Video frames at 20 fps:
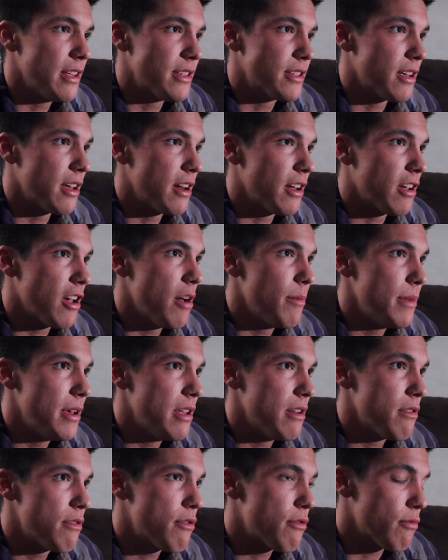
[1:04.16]
it's going to come
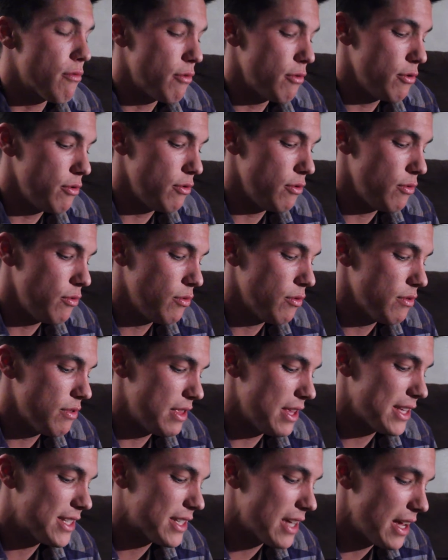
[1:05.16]
in through
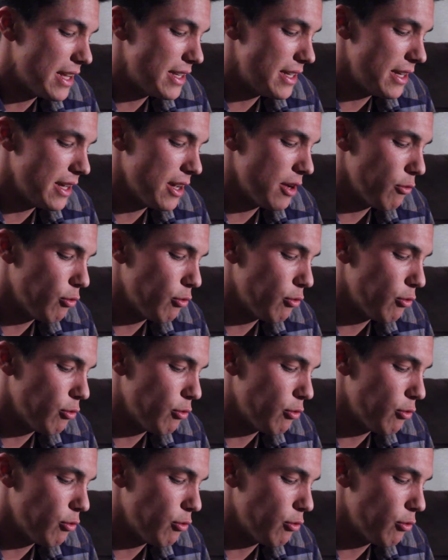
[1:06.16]
this idea,